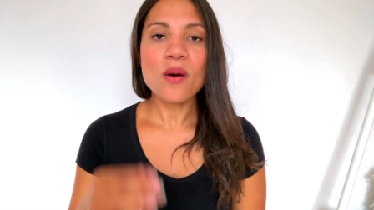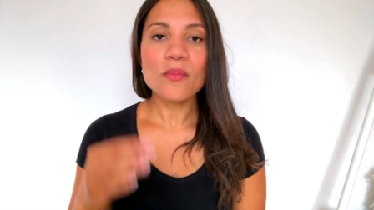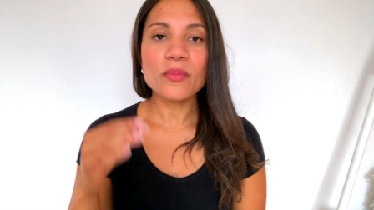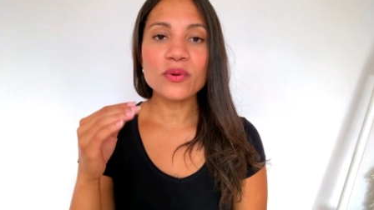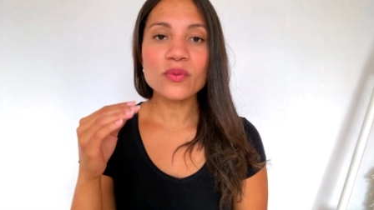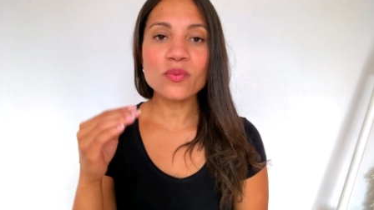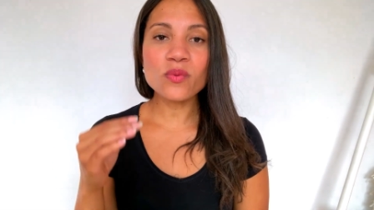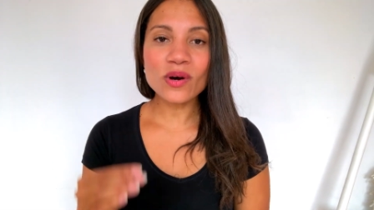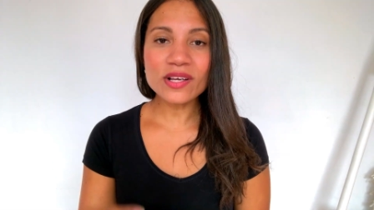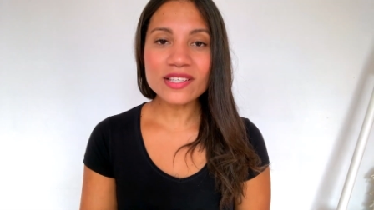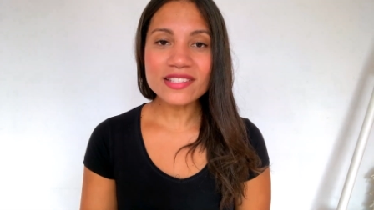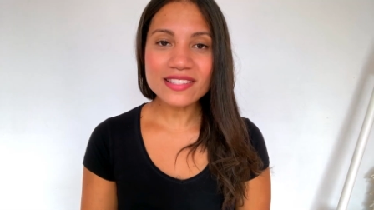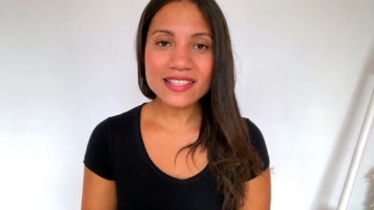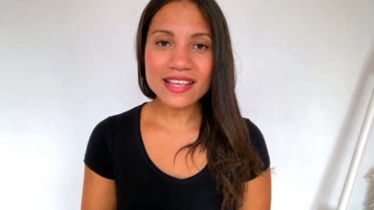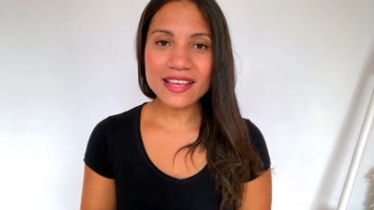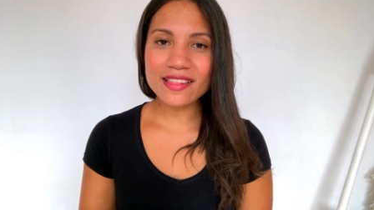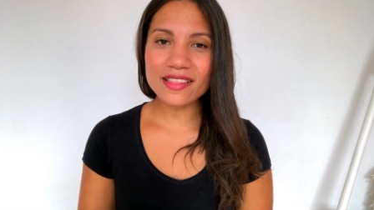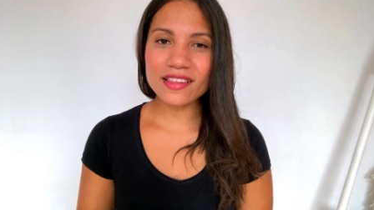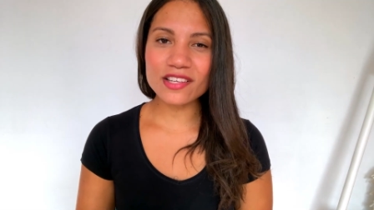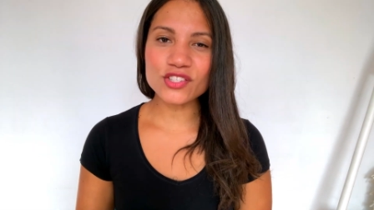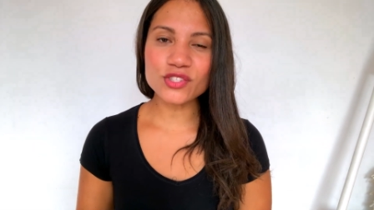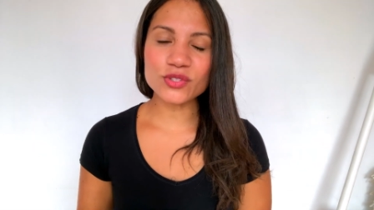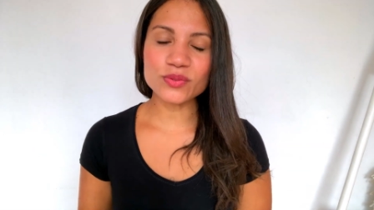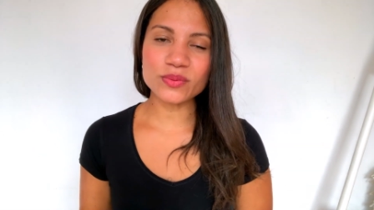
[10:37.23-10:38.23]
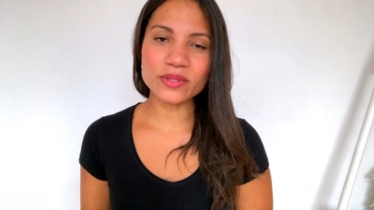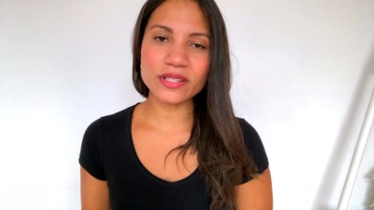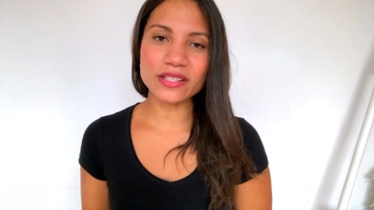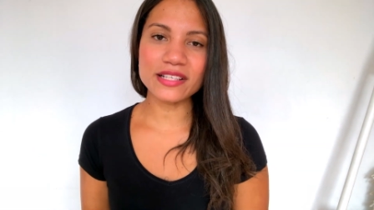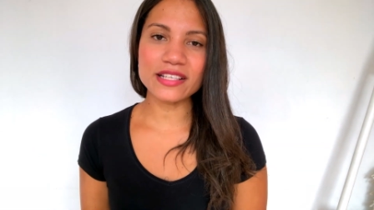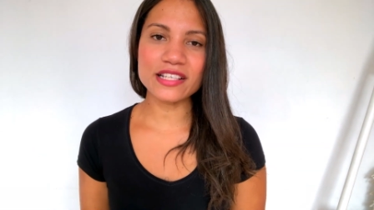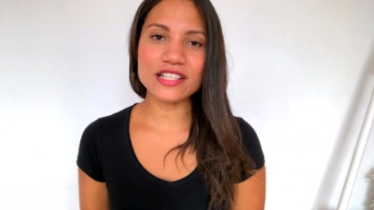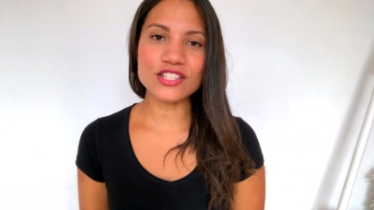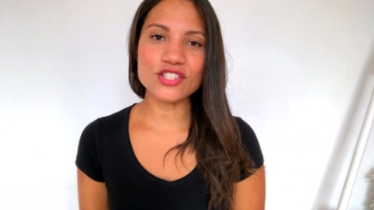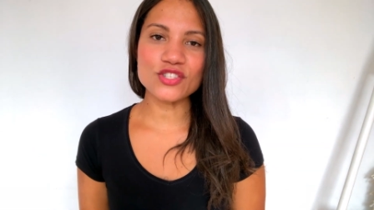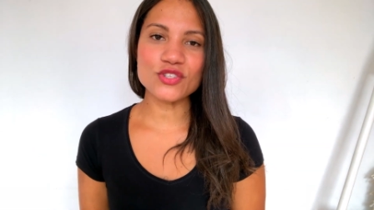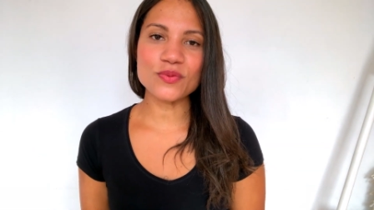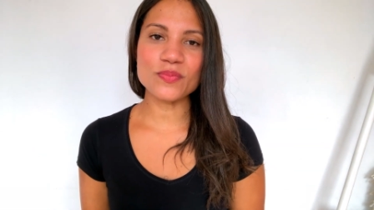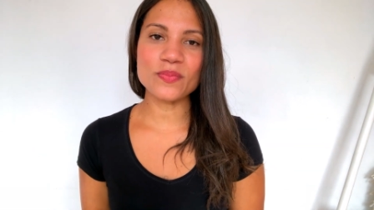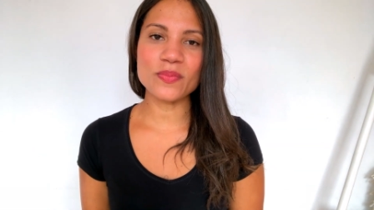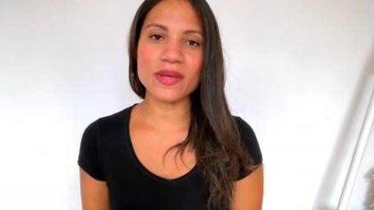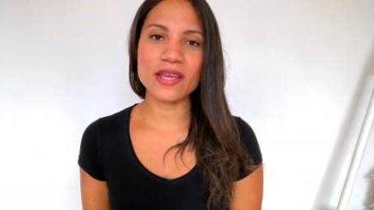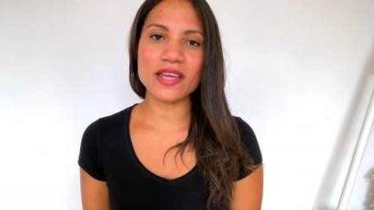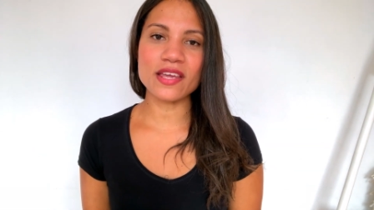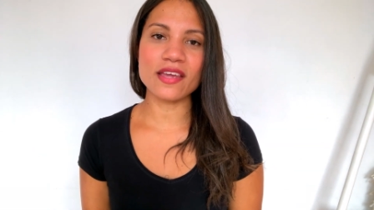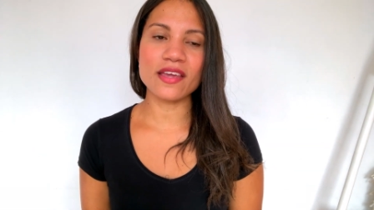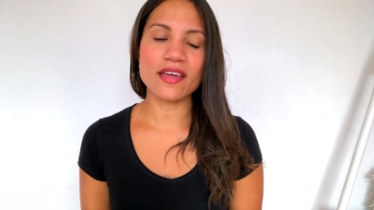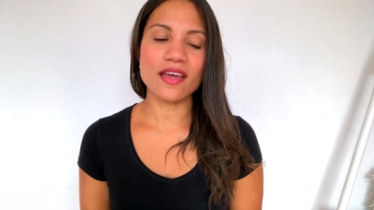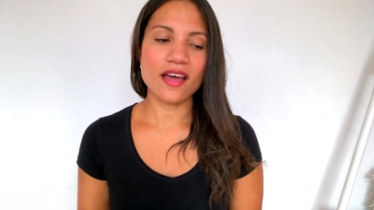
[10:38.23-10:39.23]
But one thing that you really need to
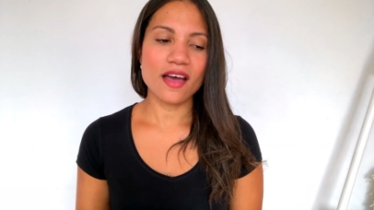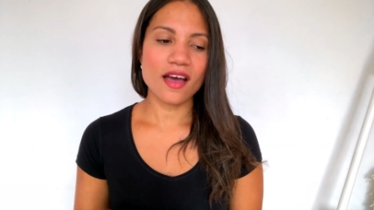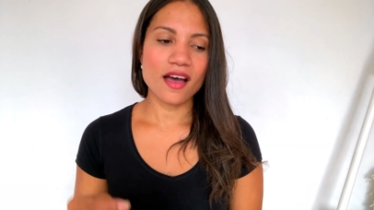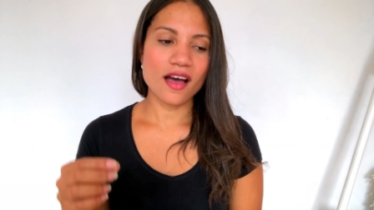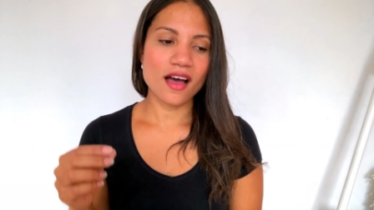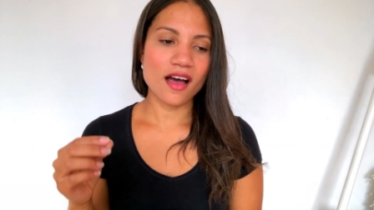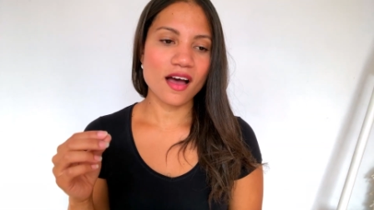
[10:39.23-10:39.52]
be